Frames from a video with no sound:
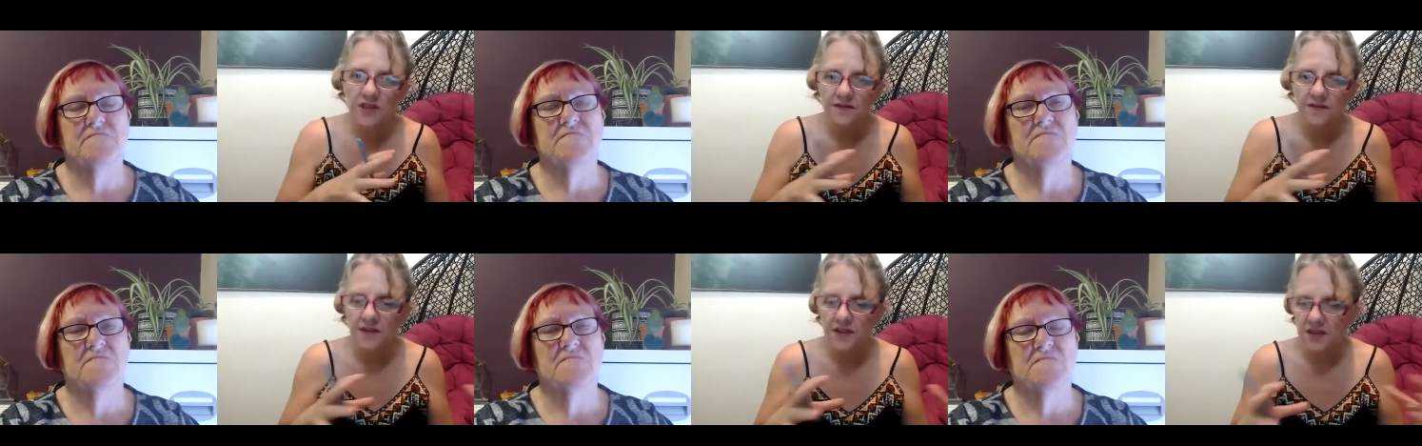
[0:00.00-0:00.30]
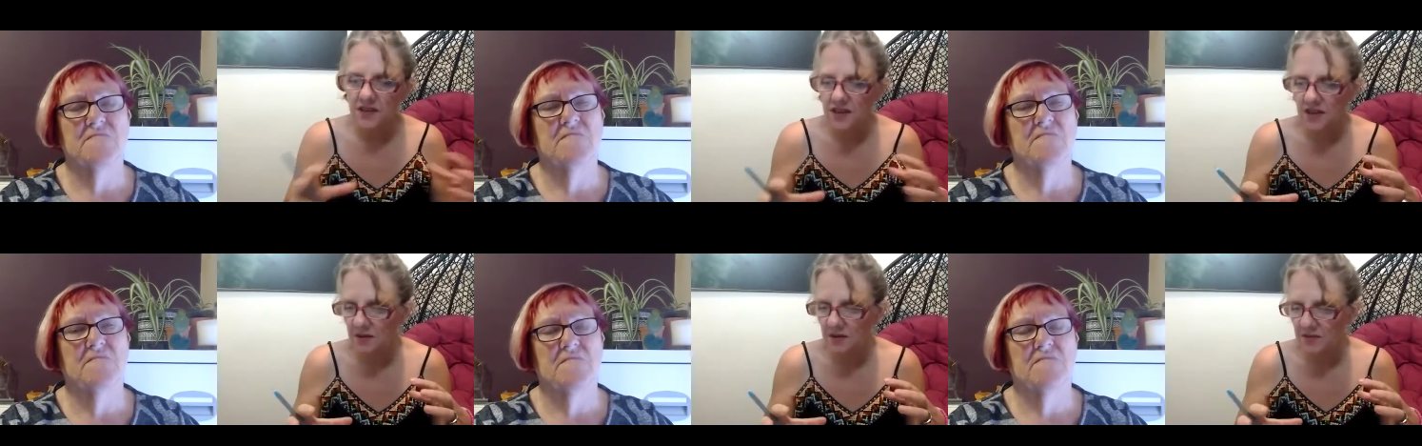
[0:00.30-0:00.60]
Speaker 1: stuff in
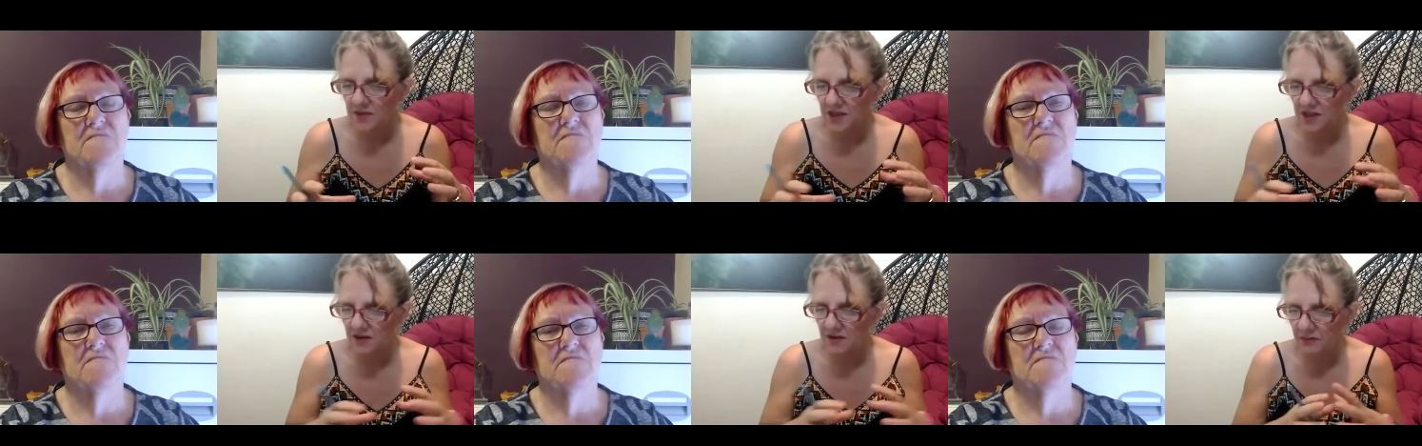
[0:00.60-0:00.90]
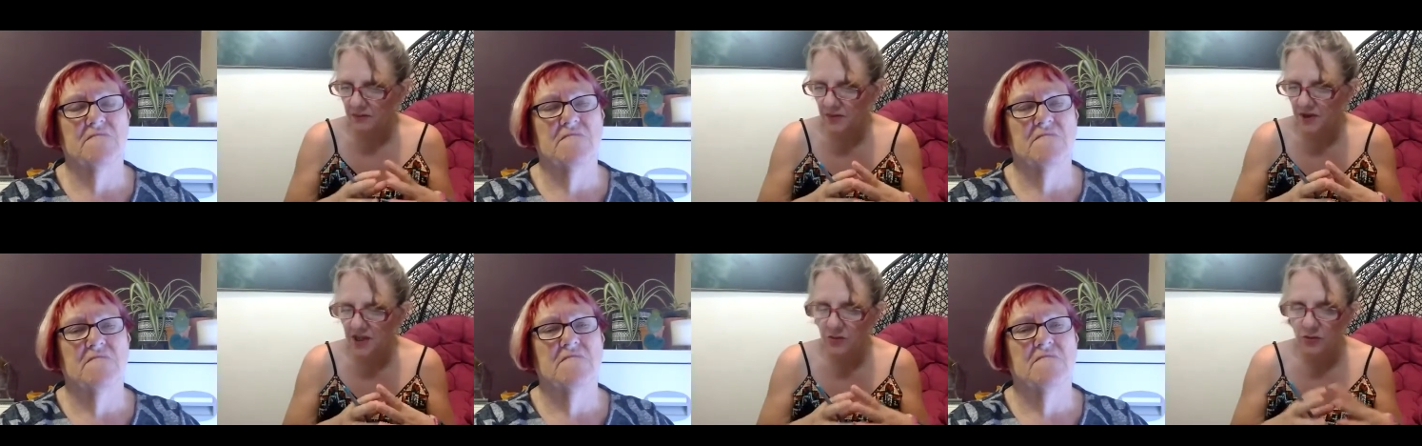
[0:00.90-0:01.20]
terms of
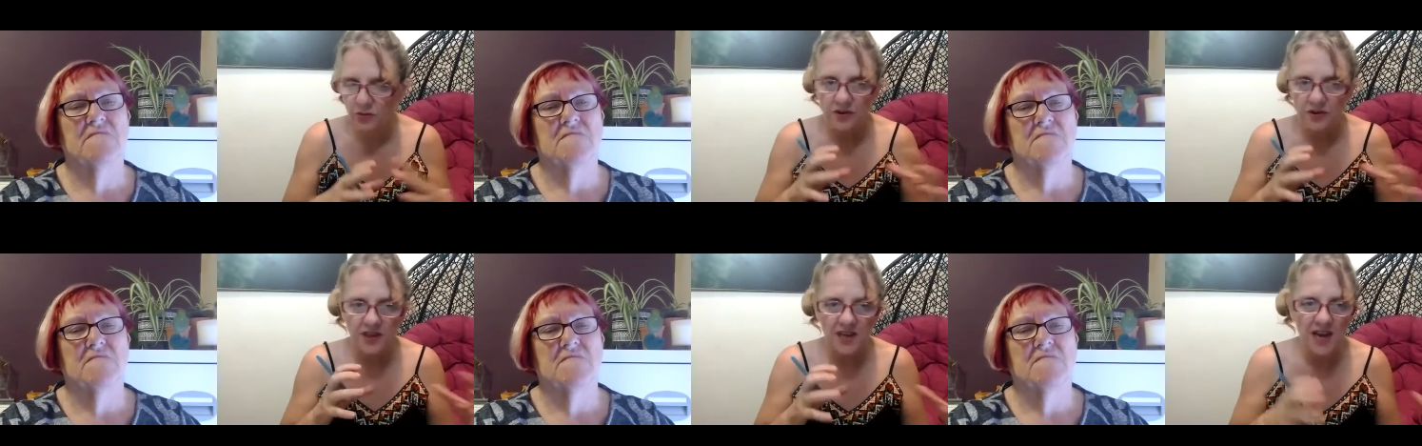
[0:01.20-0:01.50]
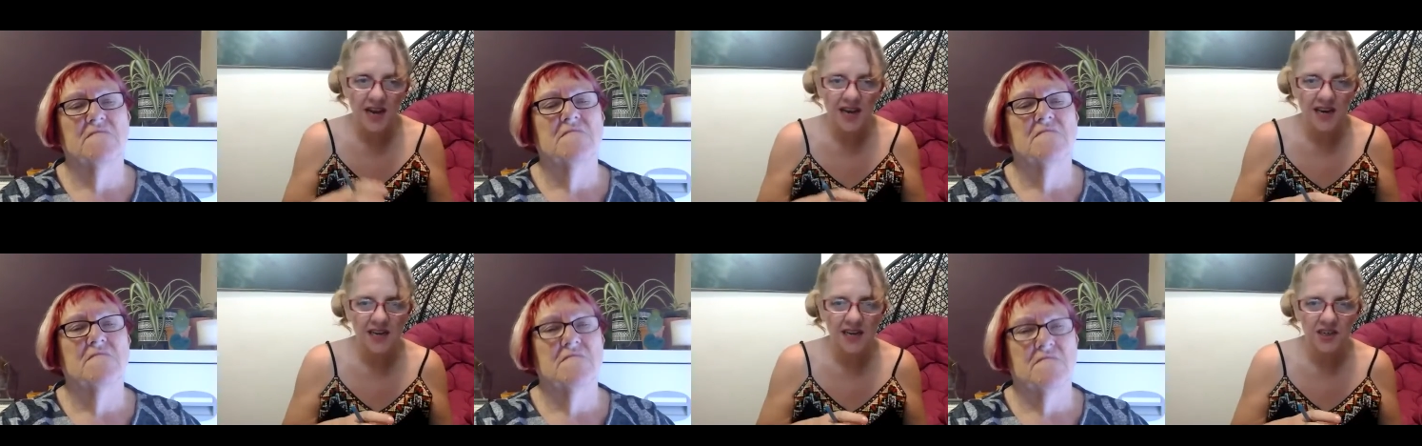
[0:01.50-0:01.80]
when you were in the
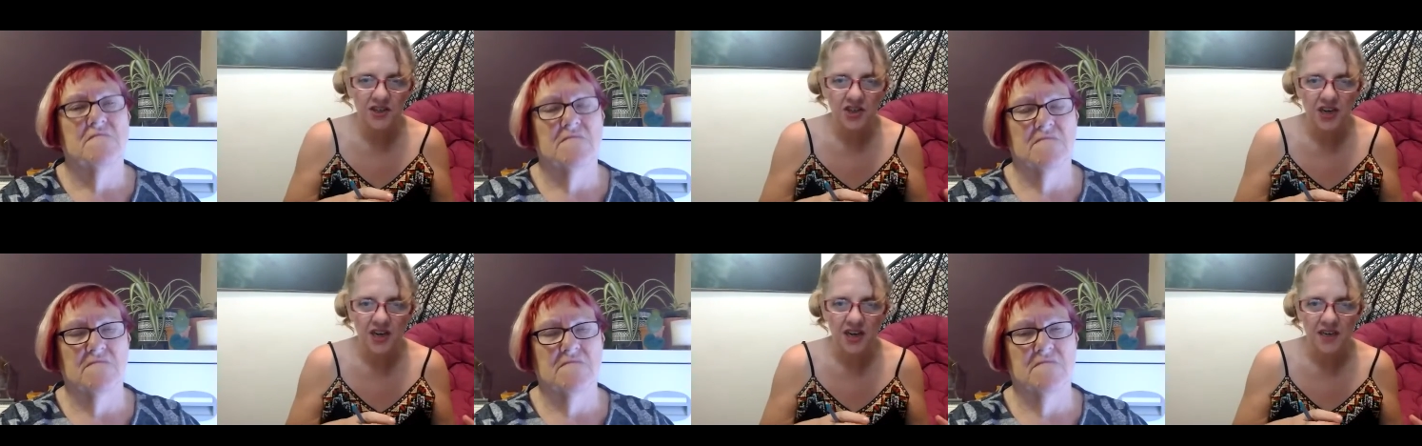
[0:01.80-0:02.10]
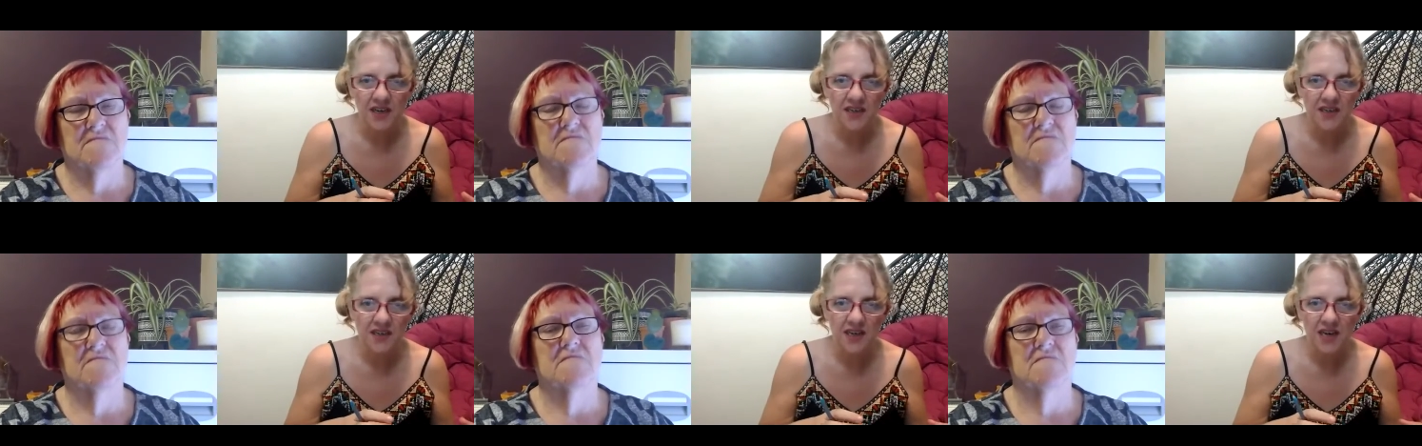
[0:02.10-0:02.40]

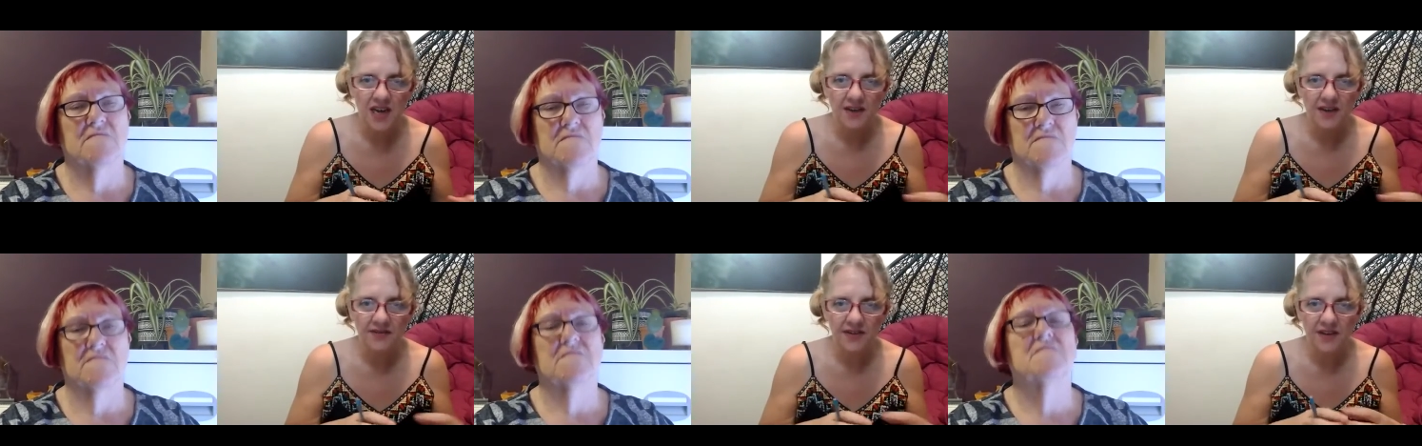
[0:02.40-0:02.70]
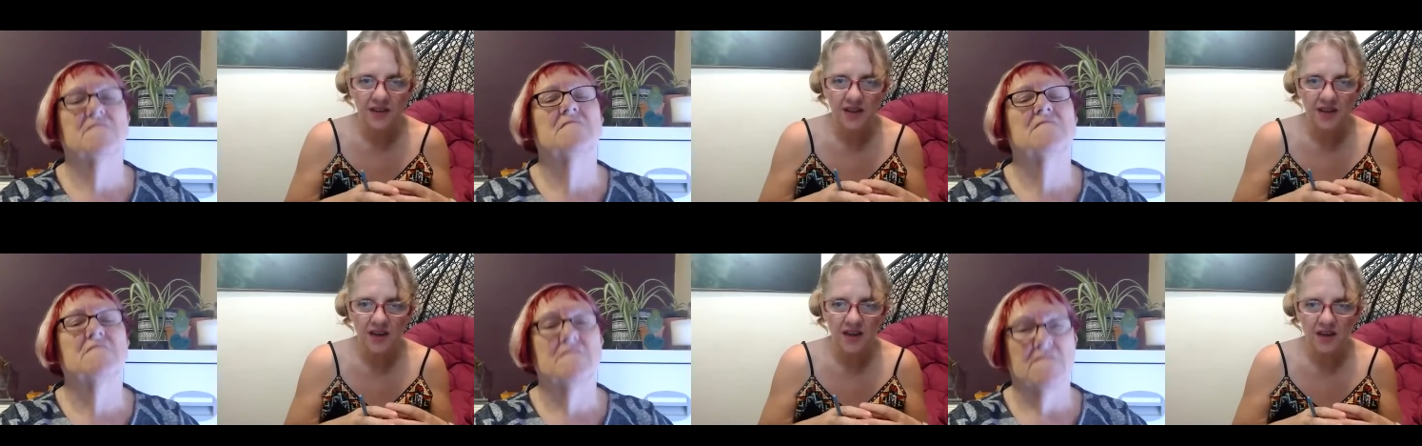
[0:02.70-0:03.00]
NHS and having
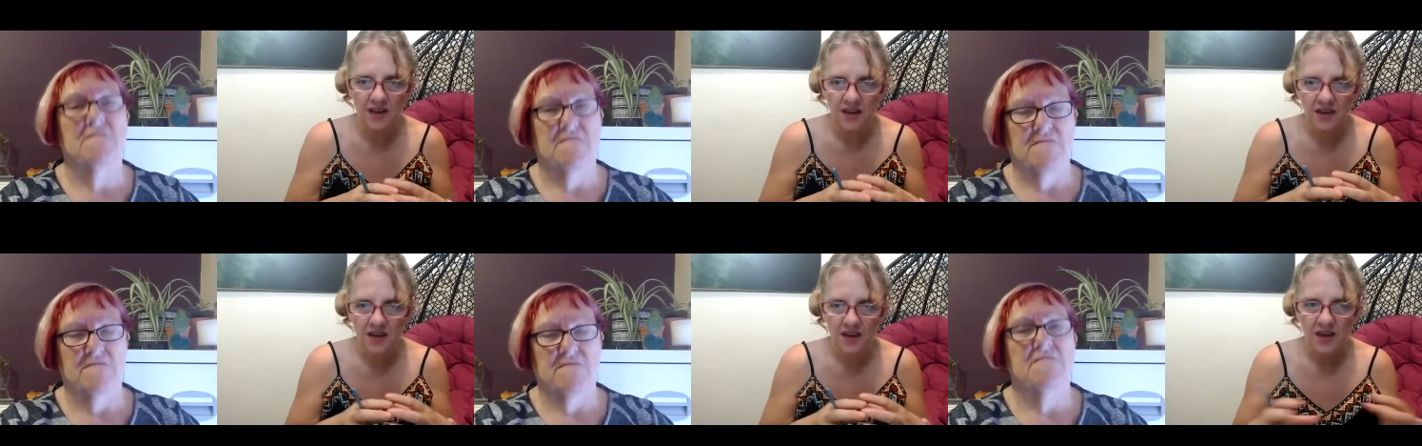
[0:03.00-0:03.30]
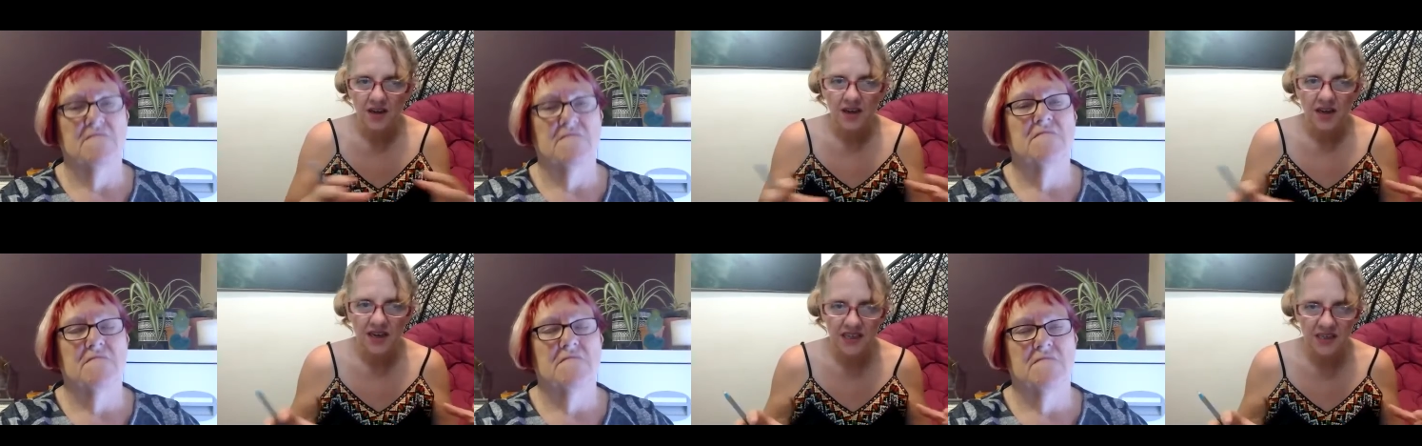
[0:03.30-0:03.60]
that
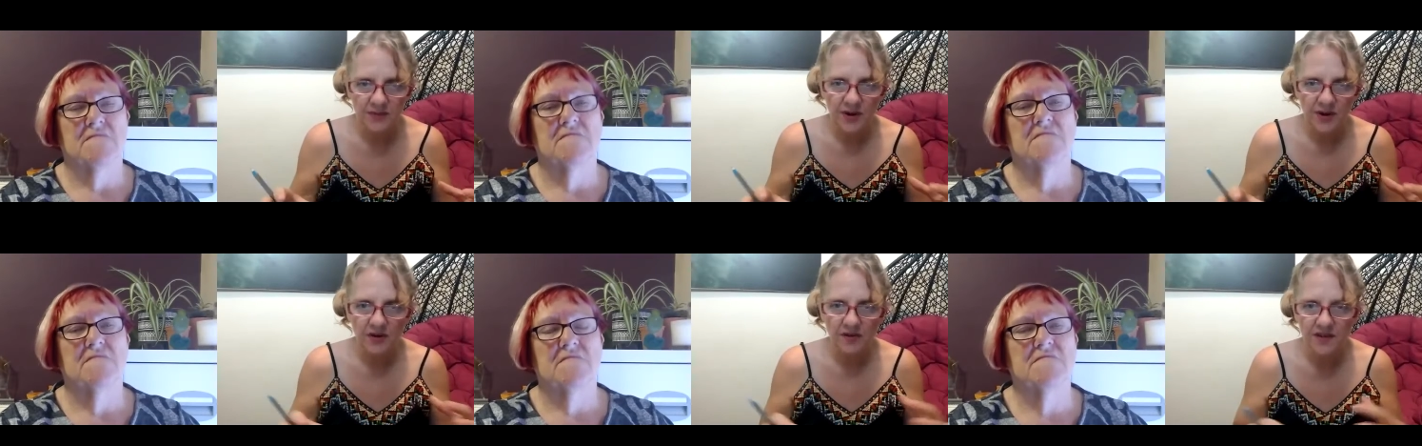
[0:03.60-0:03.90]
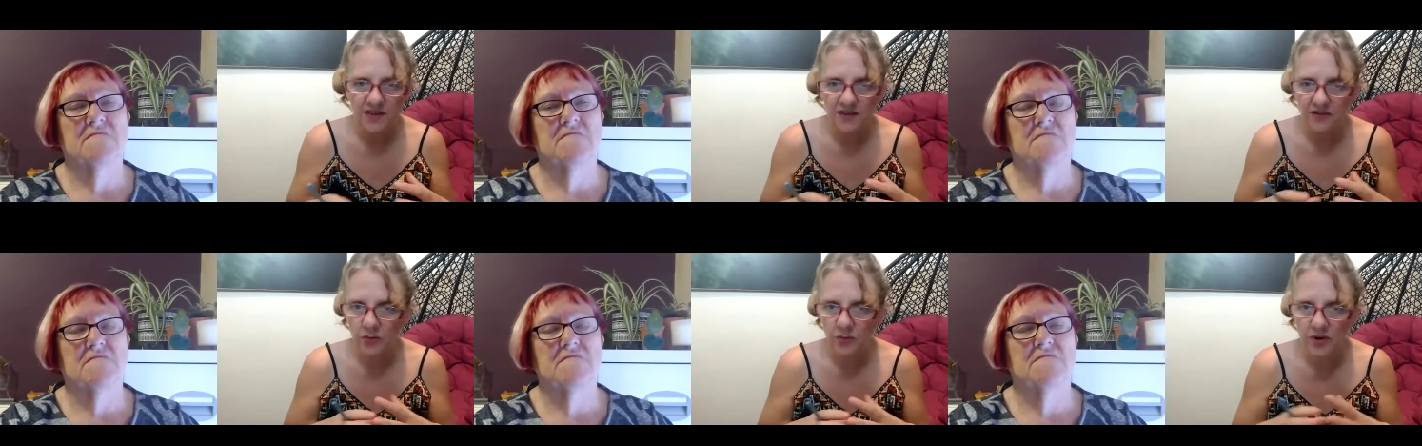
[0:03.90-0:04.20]

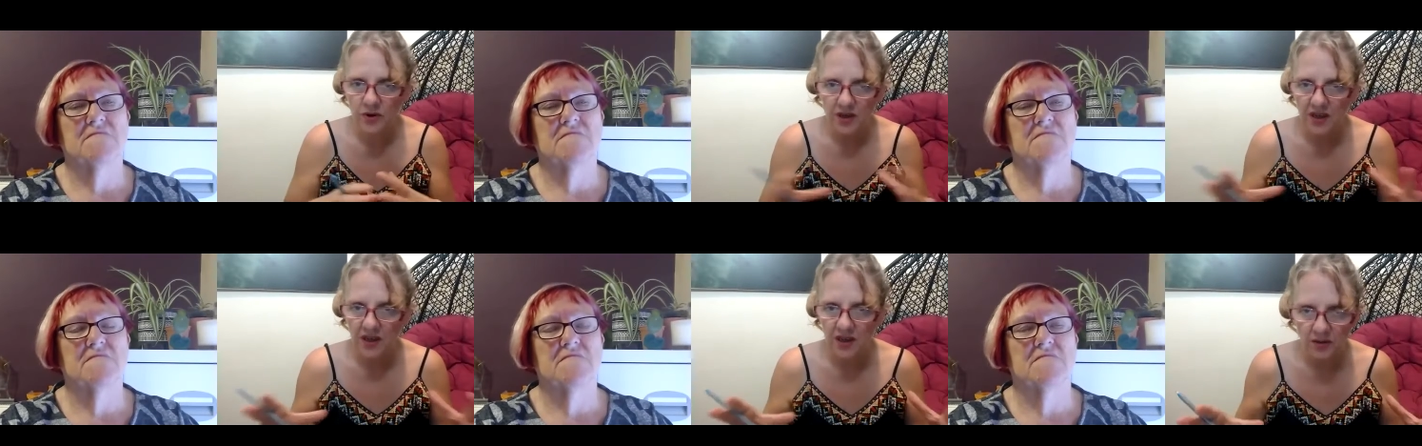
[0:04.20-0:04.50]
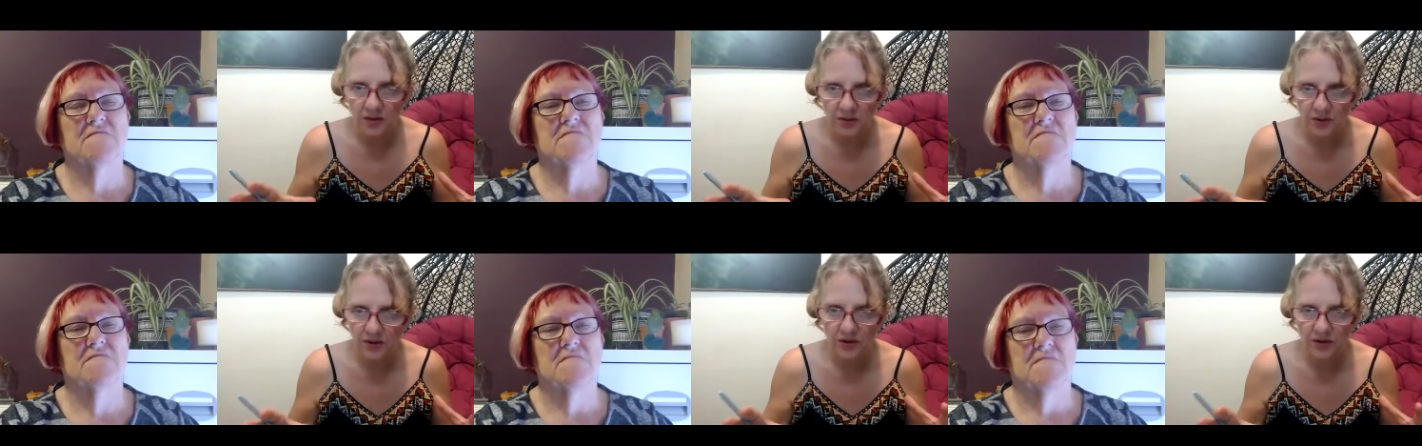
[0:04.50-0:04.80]
experience of working